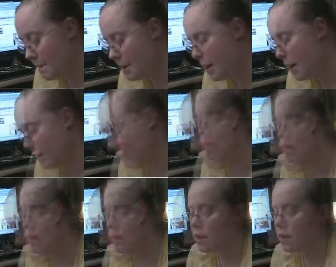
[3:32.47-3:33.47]
But I like
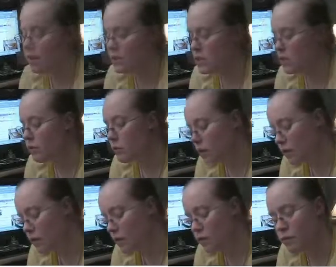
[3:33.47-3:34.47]
it. And the serial
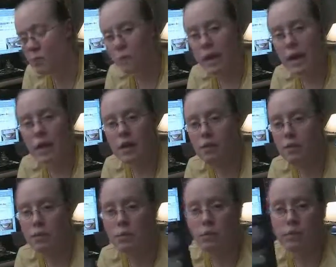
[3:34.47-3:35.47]
killer from the beginning of
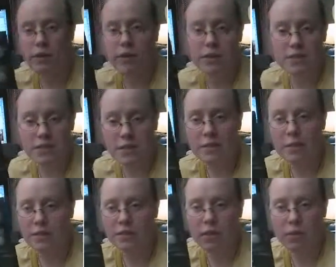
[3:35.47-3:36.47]
the movie is in
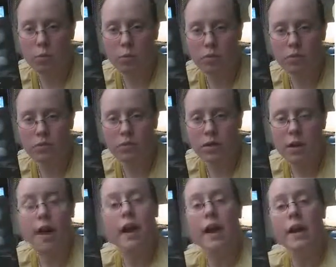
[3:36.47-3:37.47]
this other world.
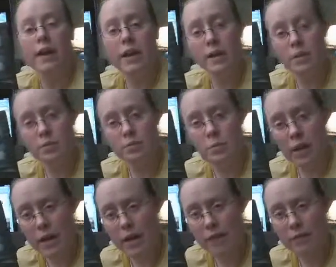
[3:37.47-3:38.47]
And he is
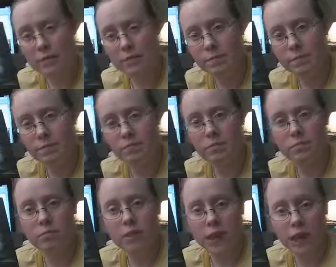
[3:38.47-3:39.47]
made
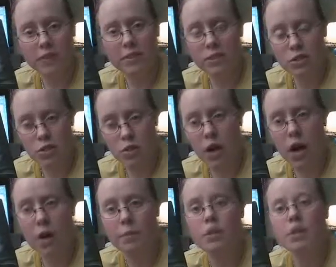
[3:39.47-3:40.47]
as his
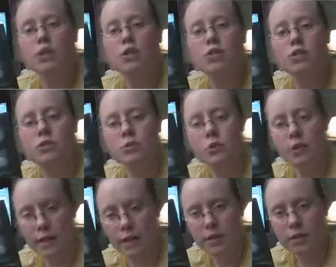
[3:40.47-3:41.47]
job to
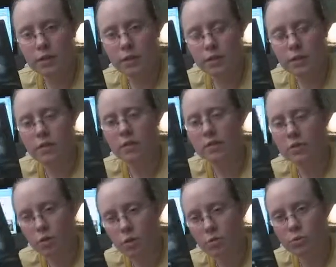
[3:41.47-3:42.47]
kill the
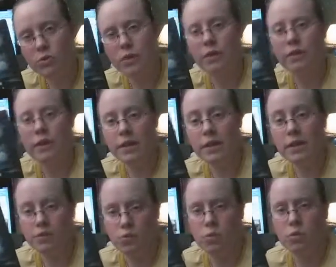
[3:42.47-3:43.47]
souls that are in
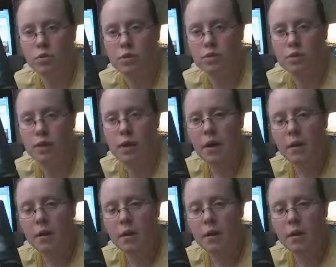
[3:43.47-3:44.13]
this world.